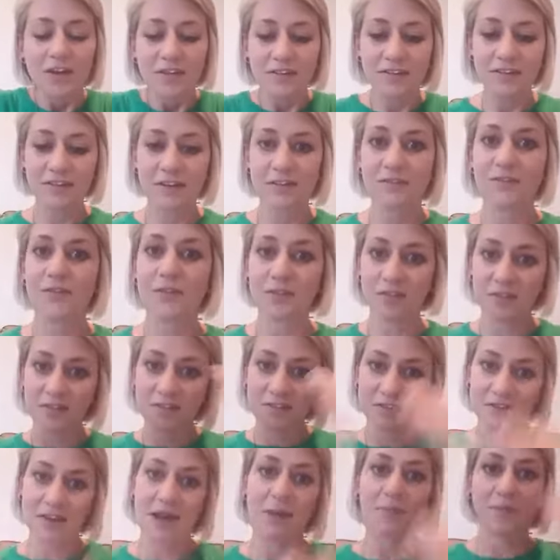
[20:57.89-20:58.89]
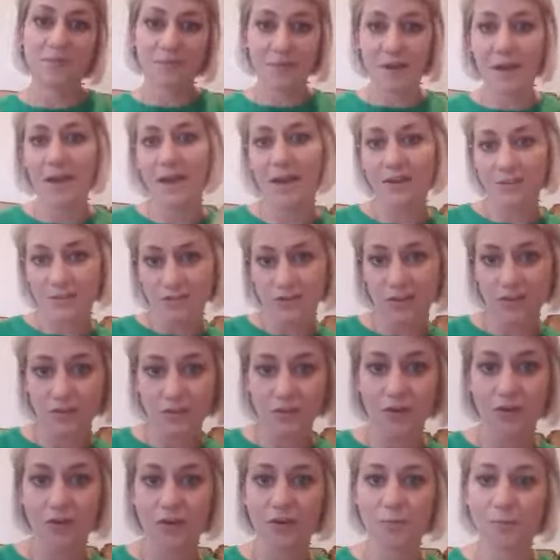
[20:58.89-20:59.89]
to give you the steps that I actually
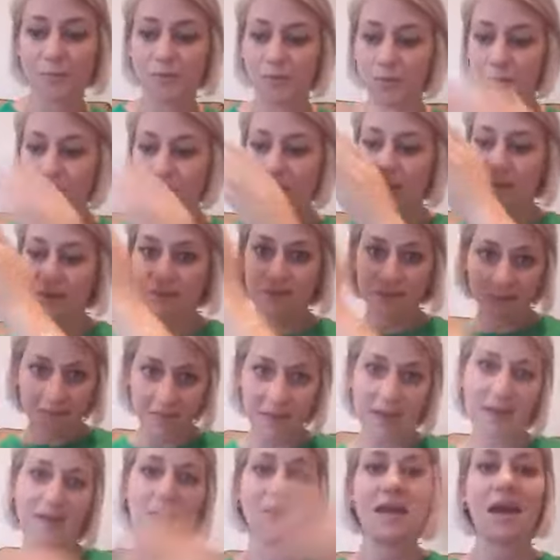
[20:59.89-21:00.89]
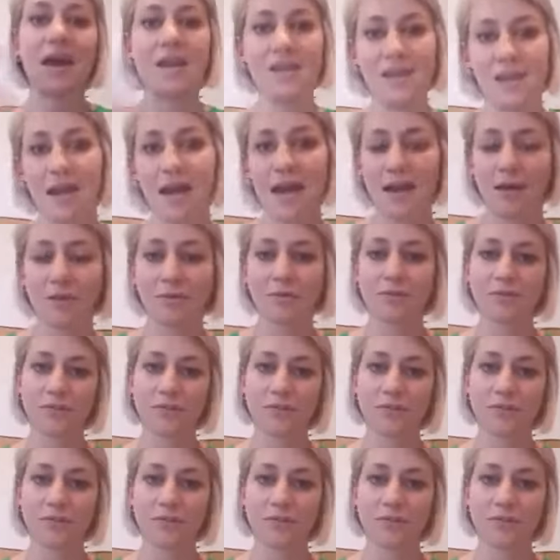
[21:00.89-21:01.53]
took between then and now